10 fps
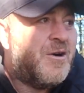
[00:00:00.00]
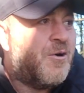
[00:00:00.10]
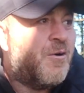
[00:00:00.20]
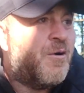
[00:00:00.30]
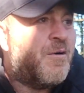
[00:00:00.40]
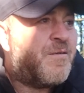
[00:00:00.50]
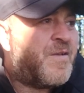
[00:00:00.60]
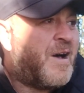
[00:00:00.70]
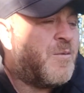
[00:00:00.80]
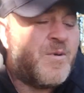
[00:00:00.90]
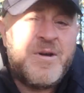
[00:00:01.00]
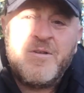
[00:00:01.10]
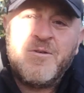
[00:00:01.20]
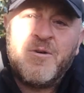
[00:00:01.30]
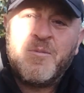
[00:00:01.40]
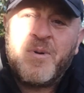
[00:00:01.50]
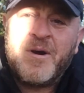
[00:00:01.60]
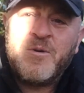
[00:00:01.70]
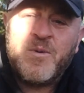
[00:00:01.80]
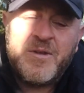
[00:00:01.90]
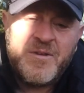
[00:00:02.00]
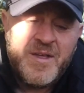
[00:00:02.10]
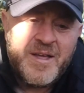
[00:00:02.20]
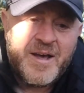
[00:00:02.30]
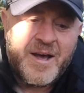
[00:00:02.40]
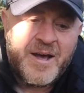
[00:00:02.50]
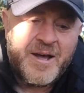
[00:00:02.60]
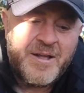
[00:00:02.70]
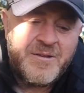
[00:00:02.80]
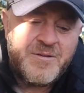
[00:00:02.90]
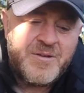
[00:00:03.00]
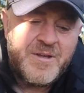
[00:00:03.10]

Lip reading: or fat wood or punk wood, and